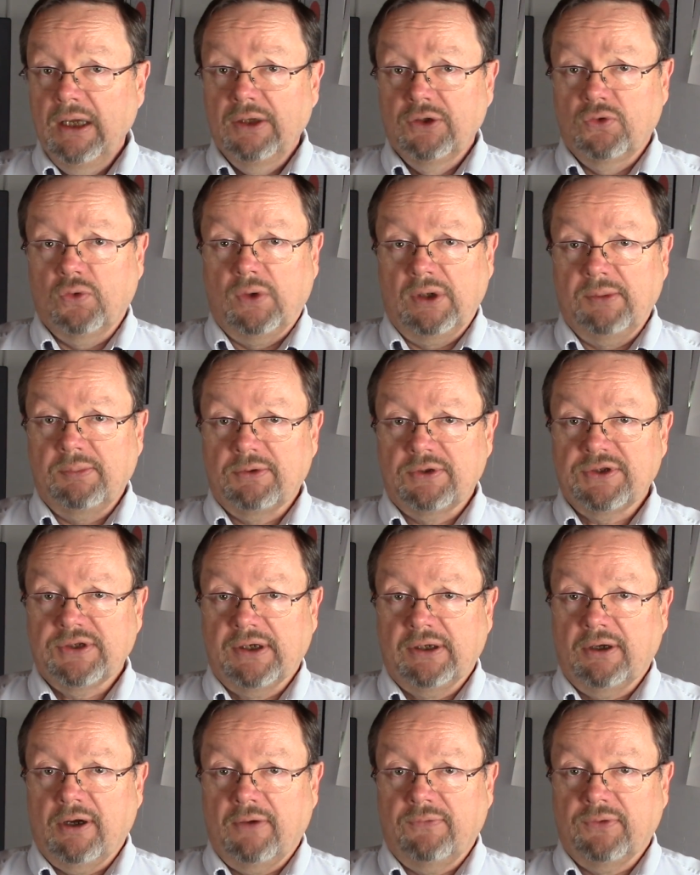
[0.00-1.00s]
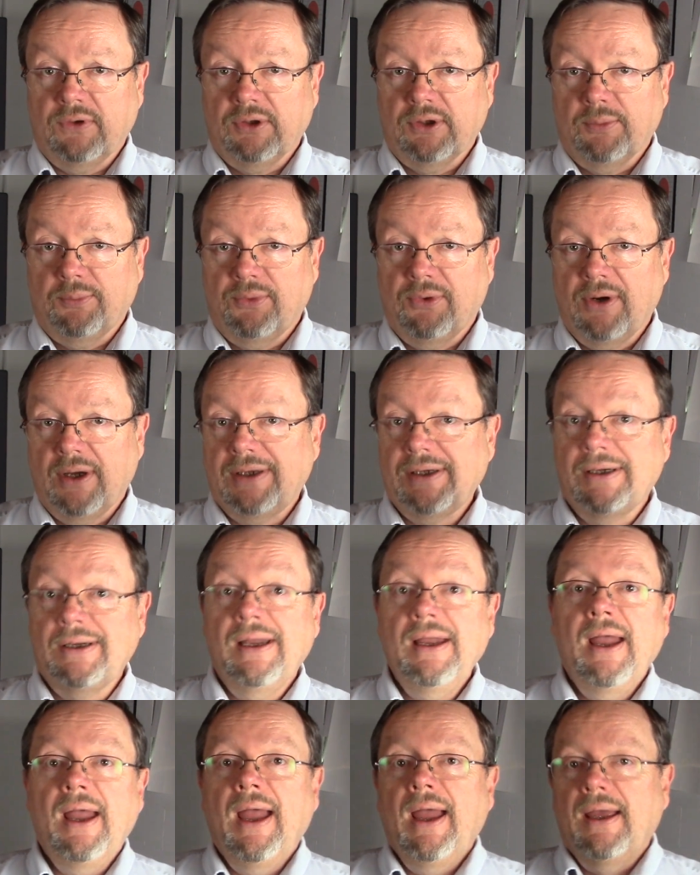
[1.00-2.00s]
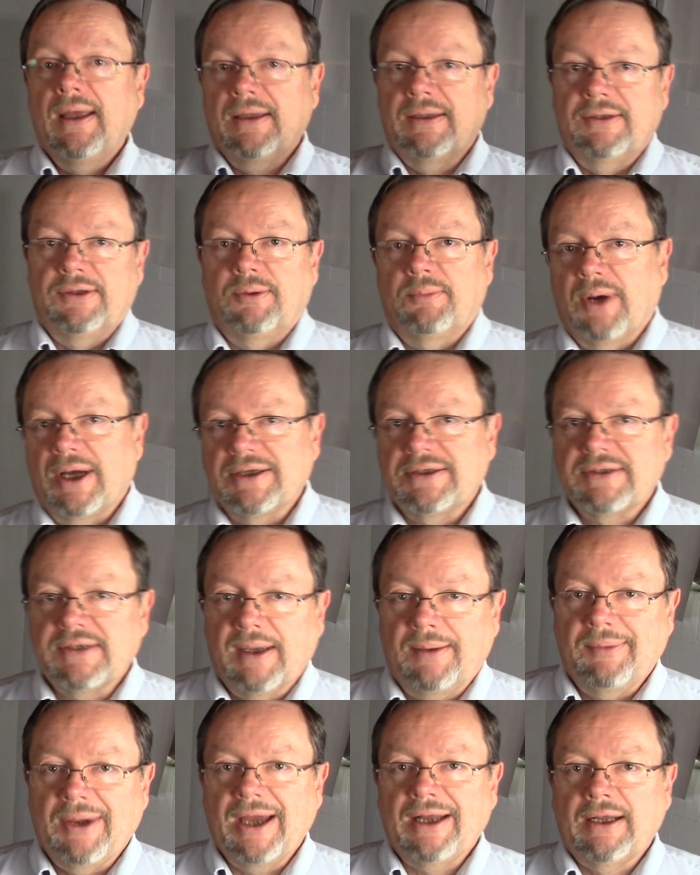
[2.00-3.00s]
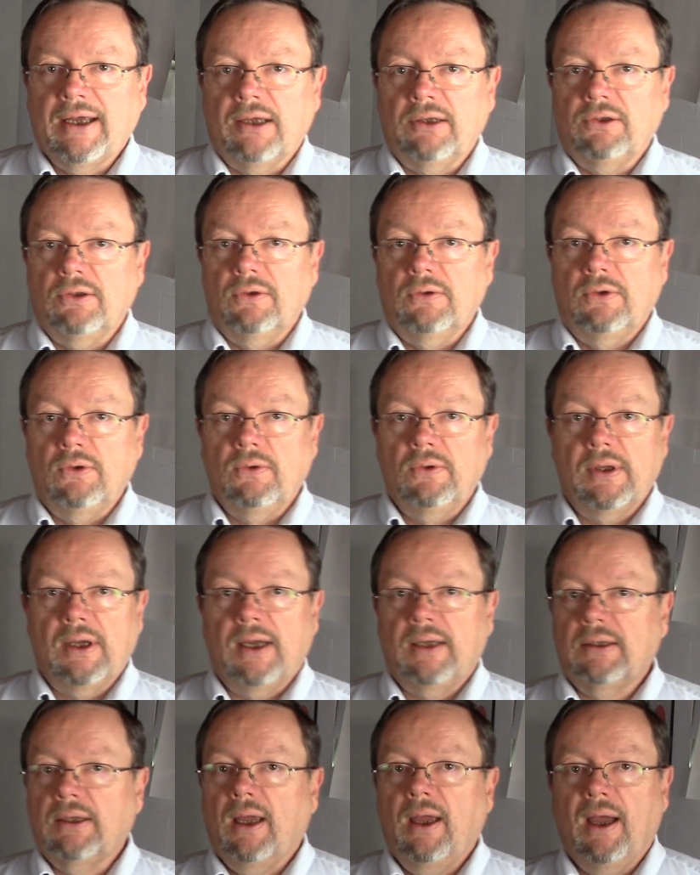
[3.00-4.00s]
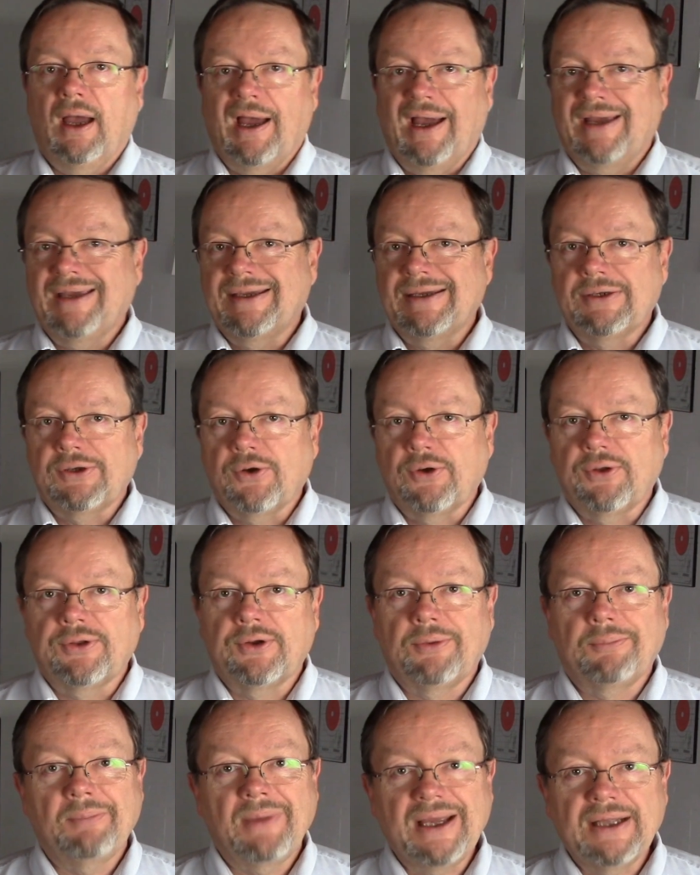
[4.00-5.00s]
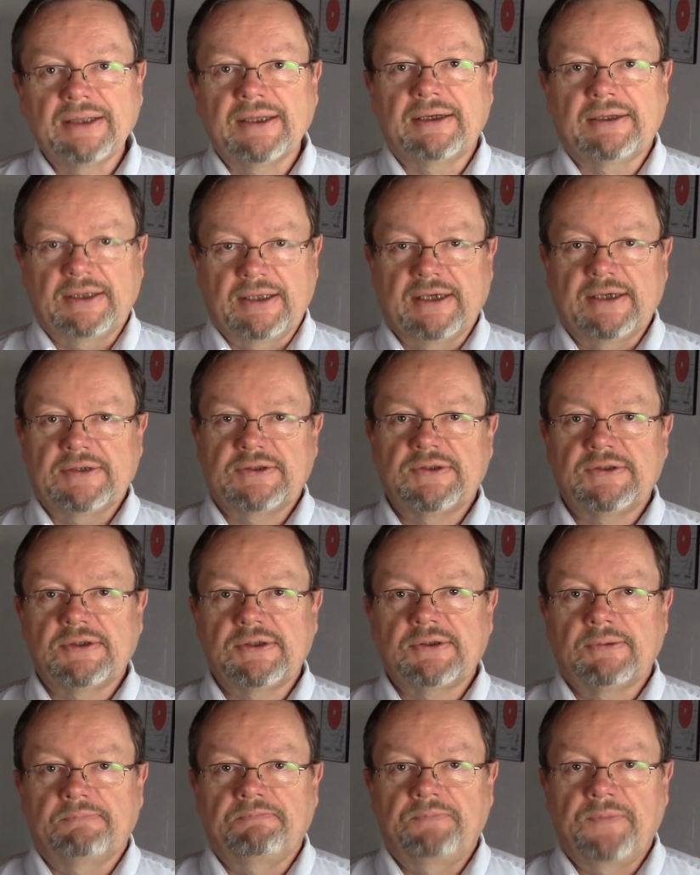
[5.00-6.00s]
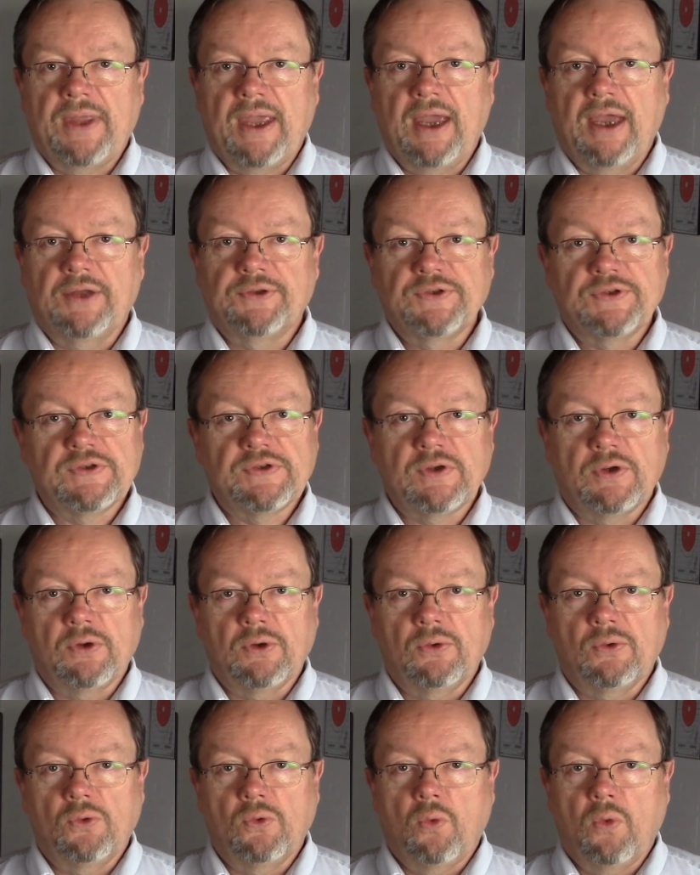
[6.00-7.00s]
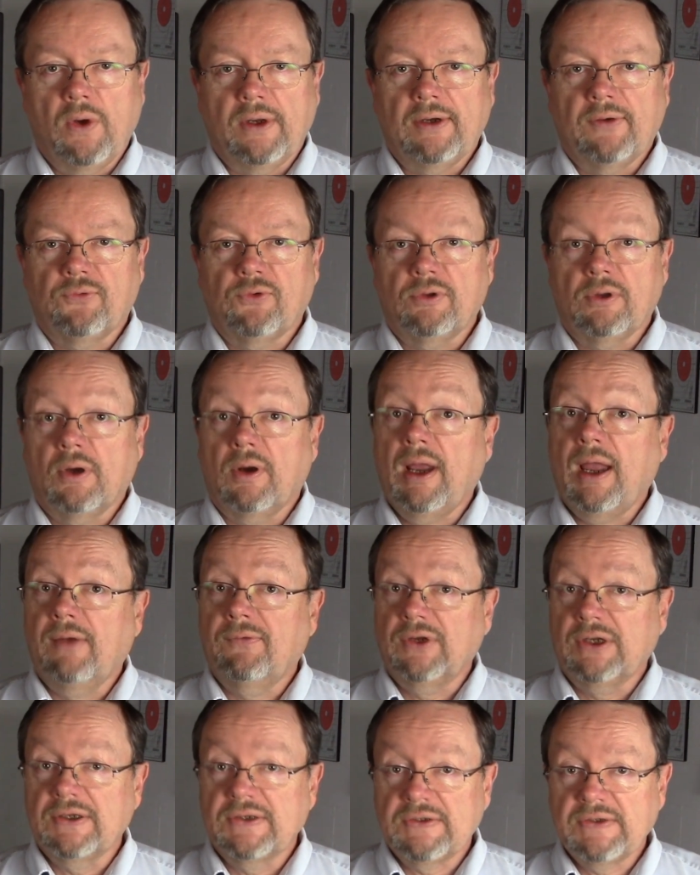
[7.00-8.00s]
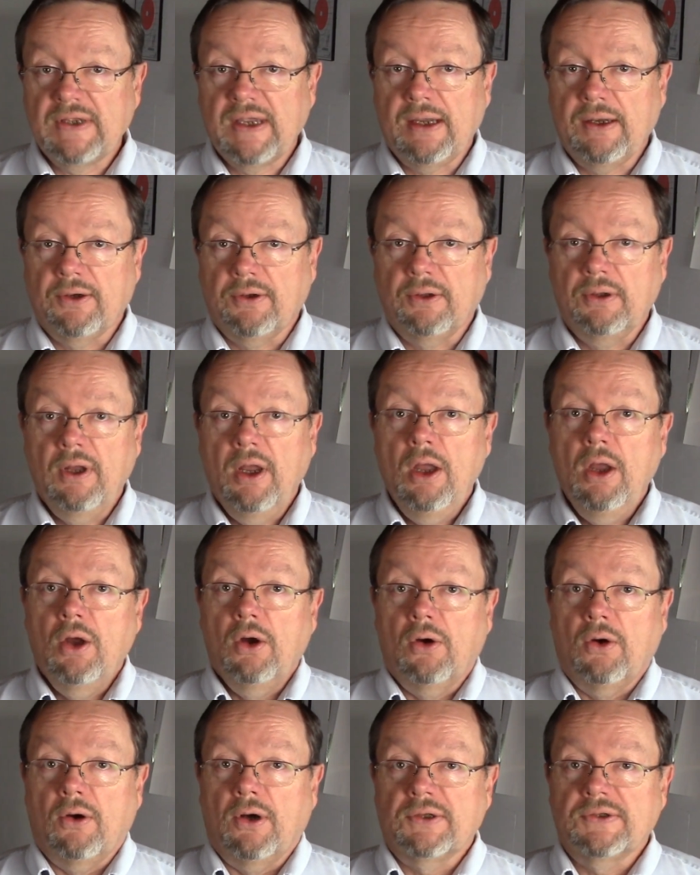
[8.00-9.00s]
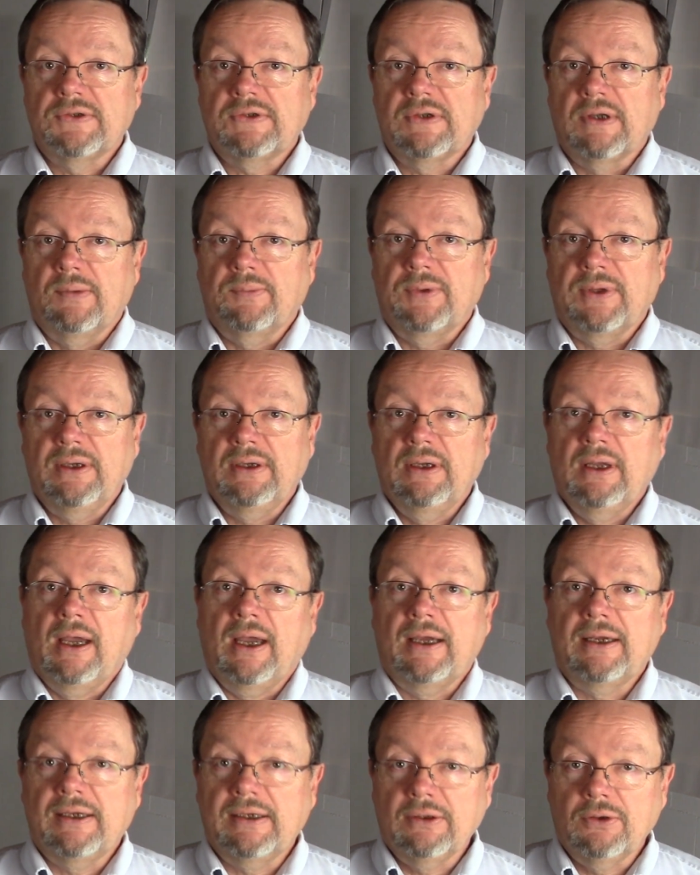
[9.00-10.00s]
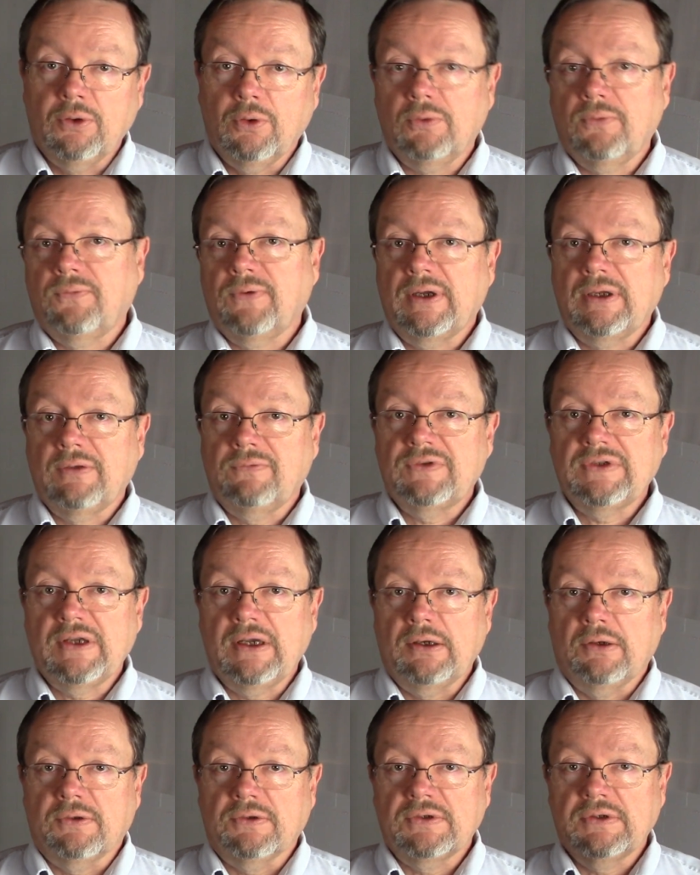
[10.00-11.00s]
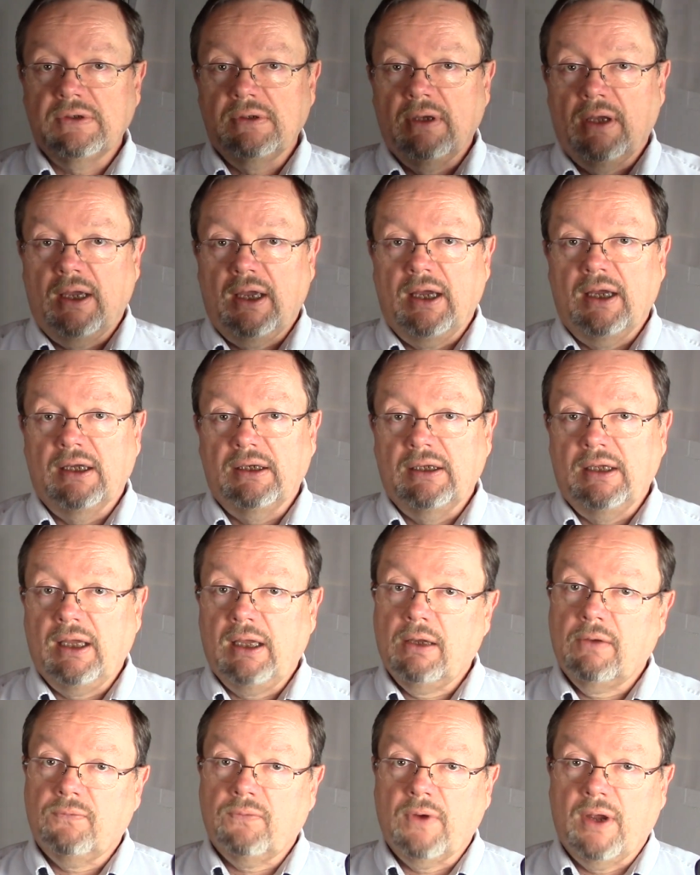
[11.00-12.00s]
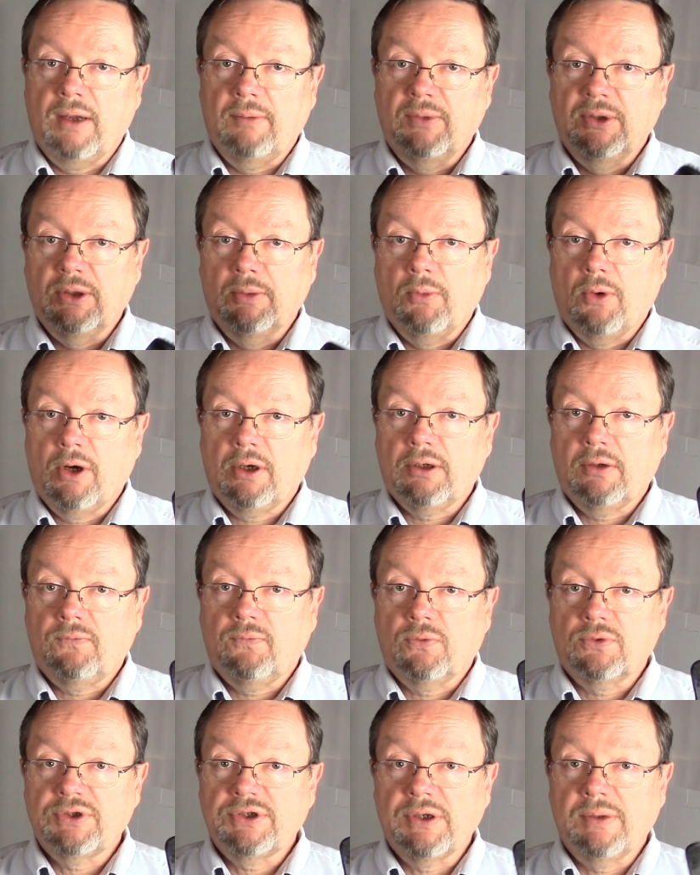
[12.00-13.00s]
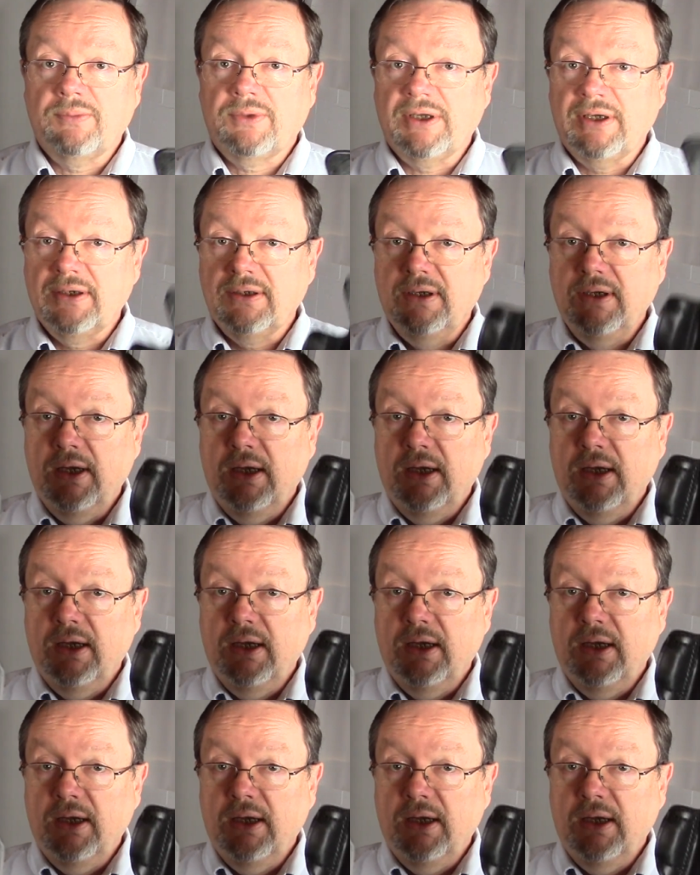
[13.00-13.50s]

20% off on the Beretta. And you might say, Matt, how do you do that? I get on their mailing lists. And so whenever they're having a sale on something, I get notified of sales. And if I'm in the market for something,